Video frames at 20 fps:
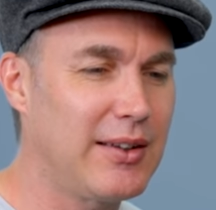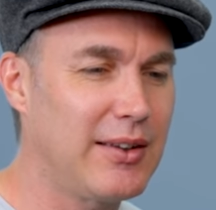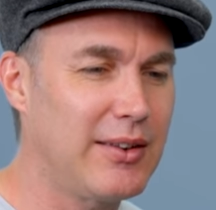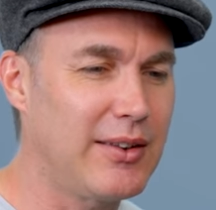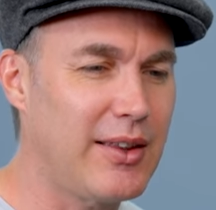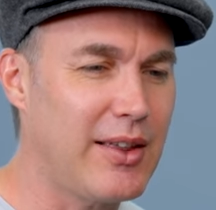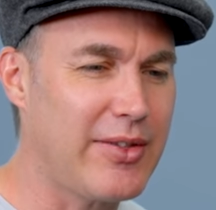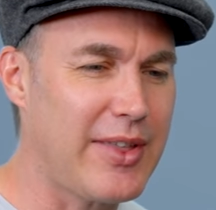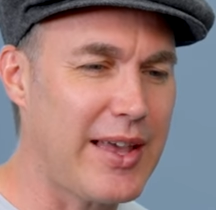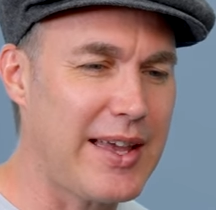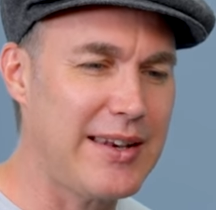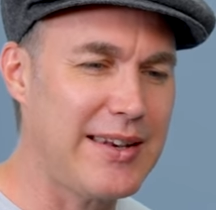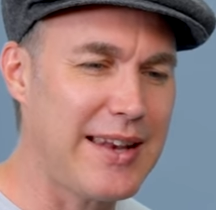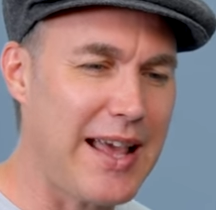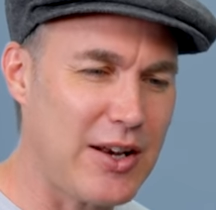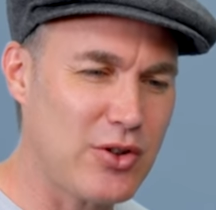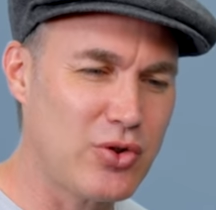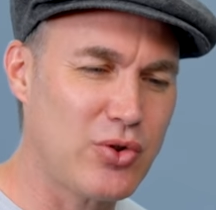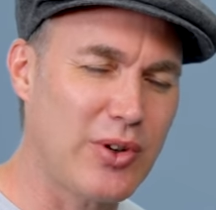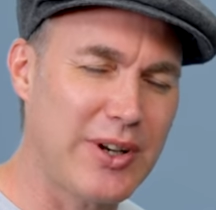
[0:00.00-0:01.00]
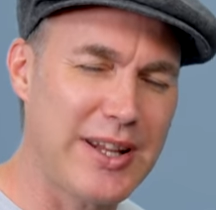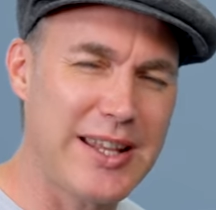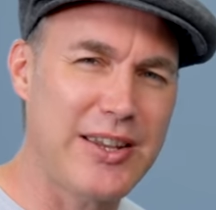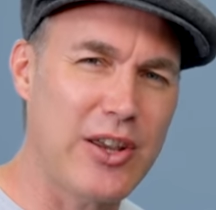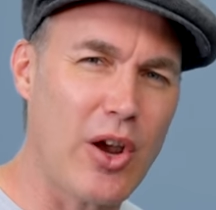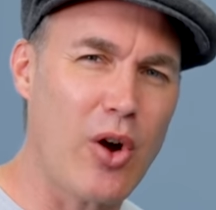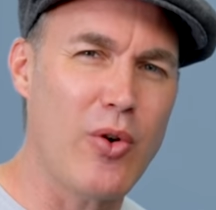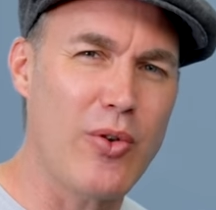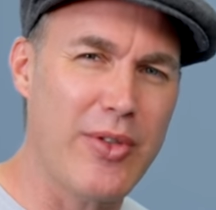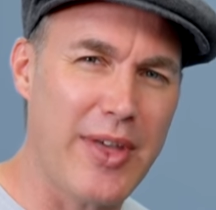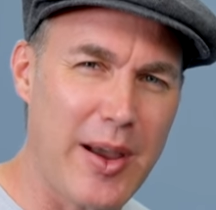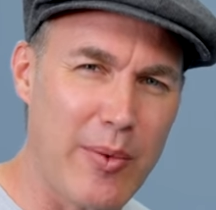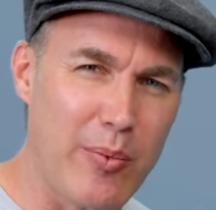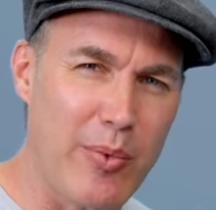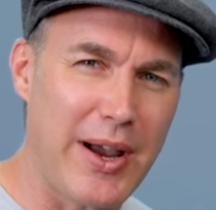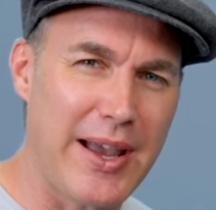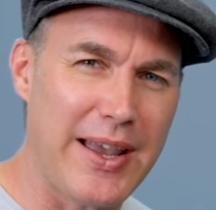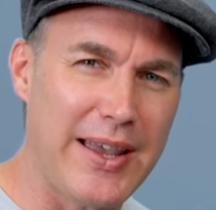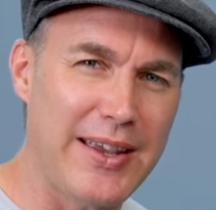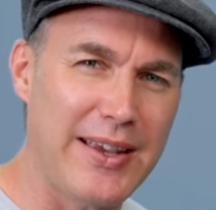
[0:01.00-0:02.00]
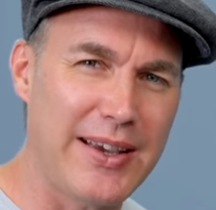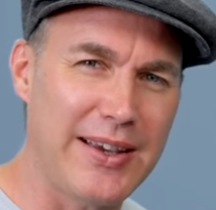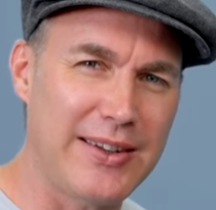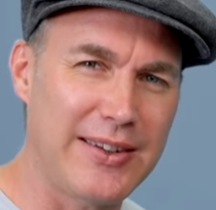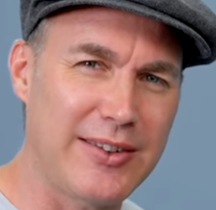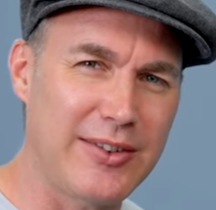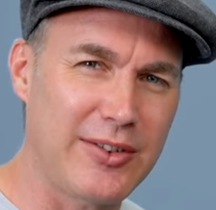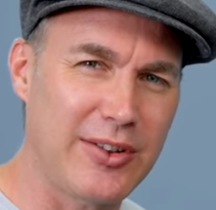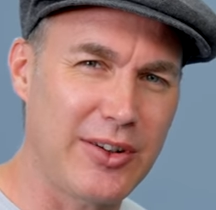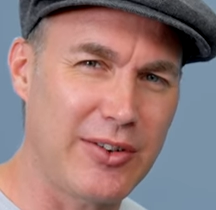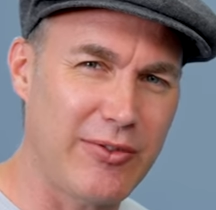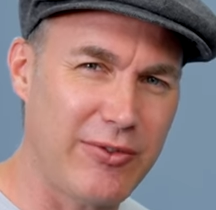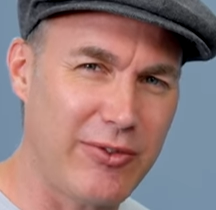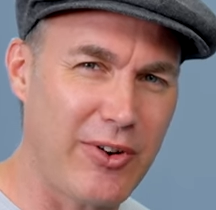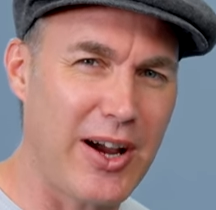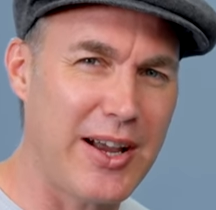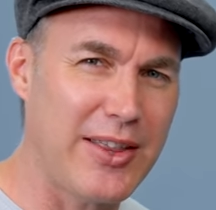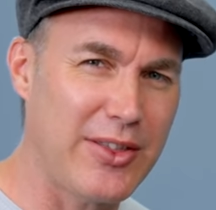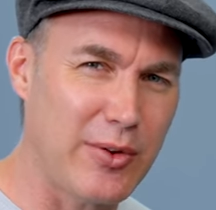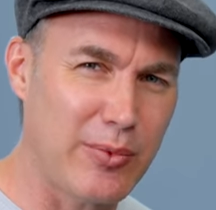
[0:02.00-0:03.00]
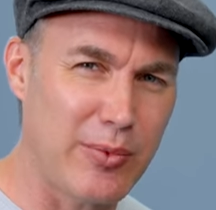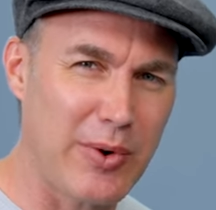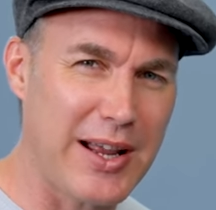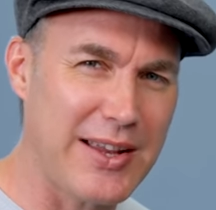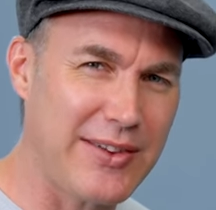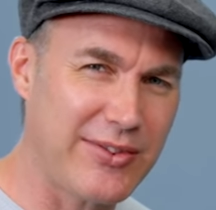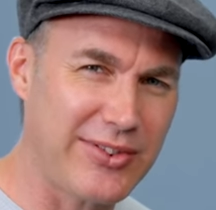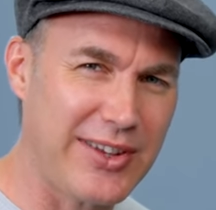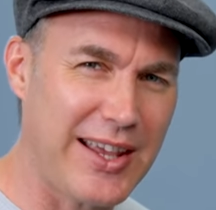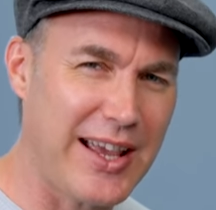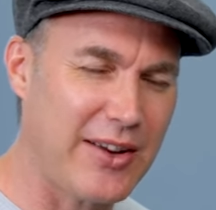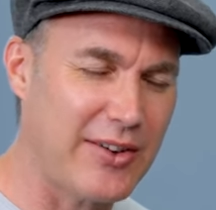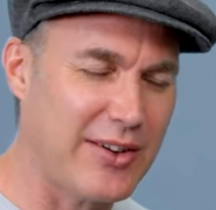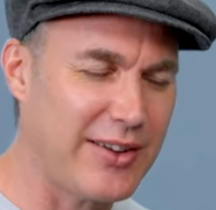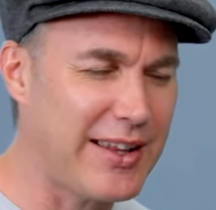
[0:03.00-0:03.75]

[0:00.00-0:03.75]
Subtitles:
that they naturally go that way and can find the right sound.